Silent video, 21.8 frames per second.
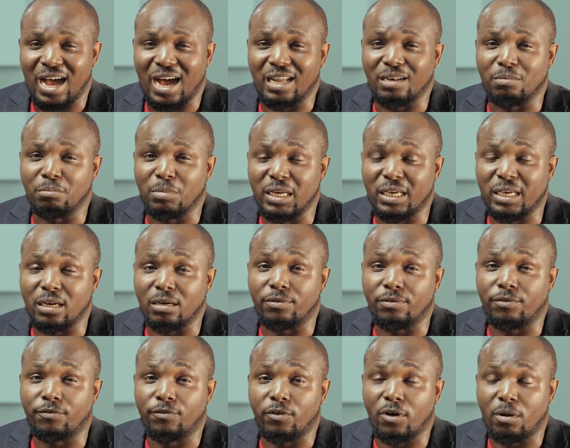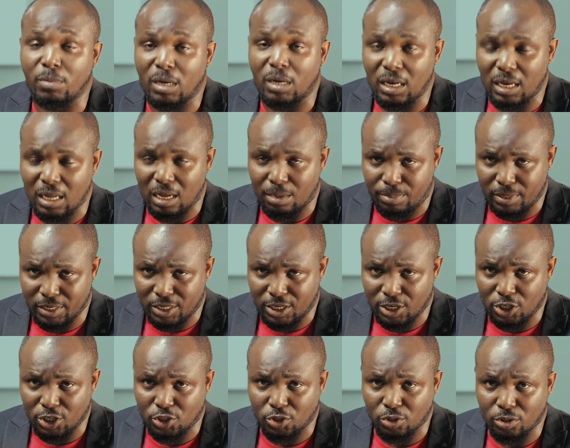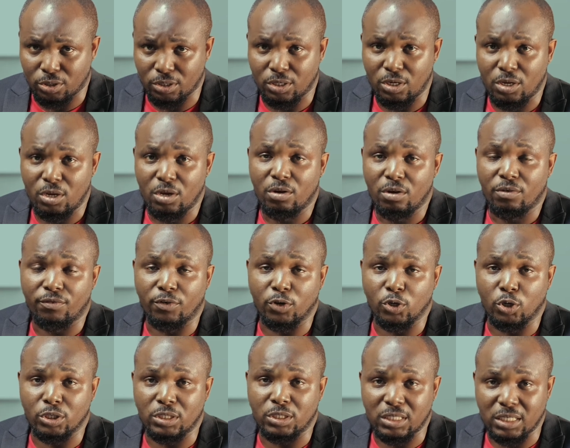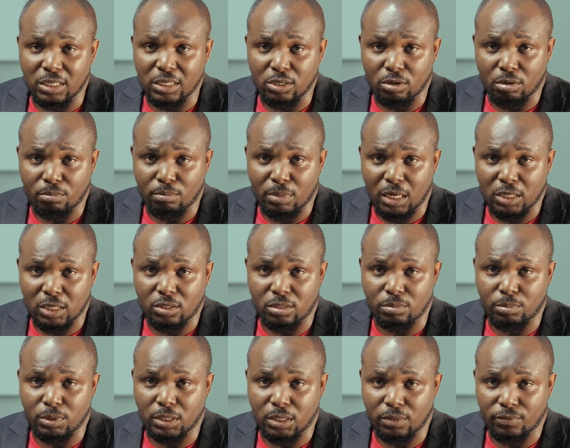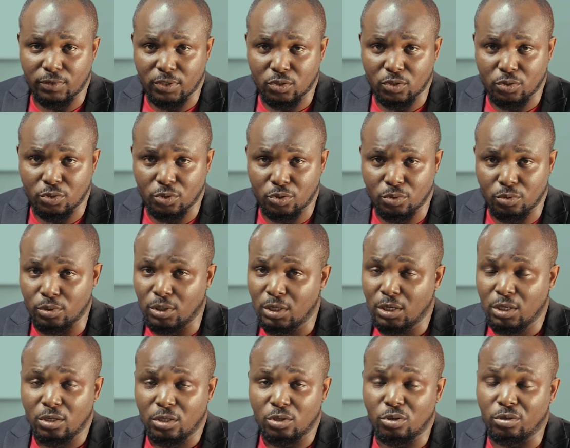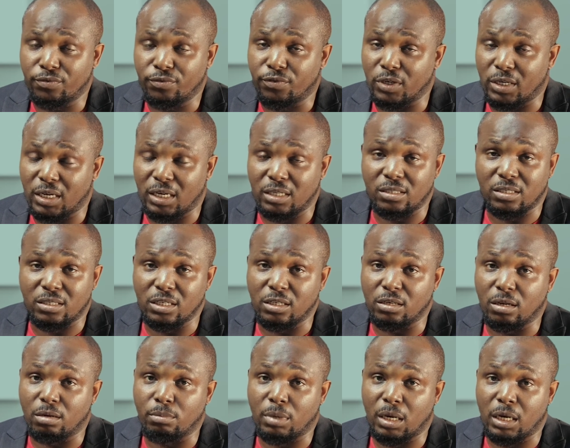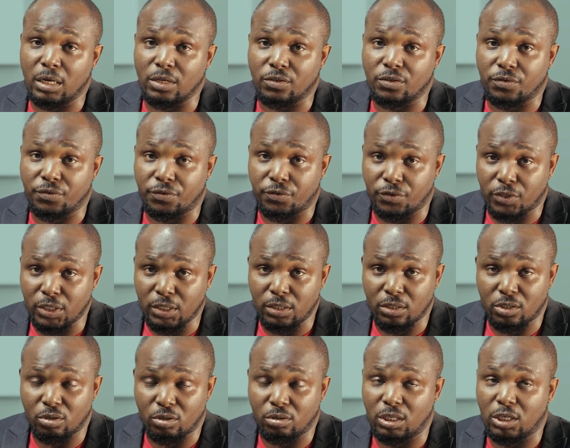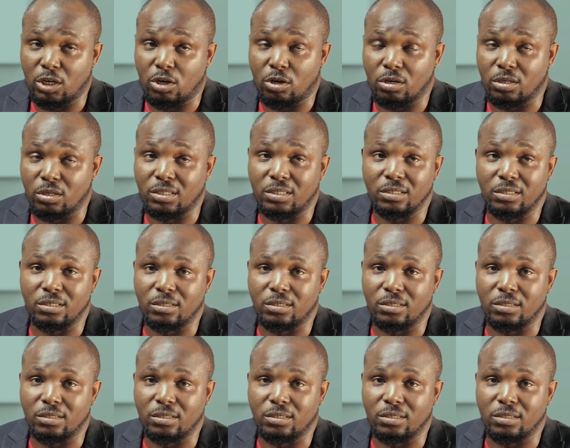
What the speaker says: and make a formal application for your TIN number to be given to you. Don't forget, TIN number is free. The only cost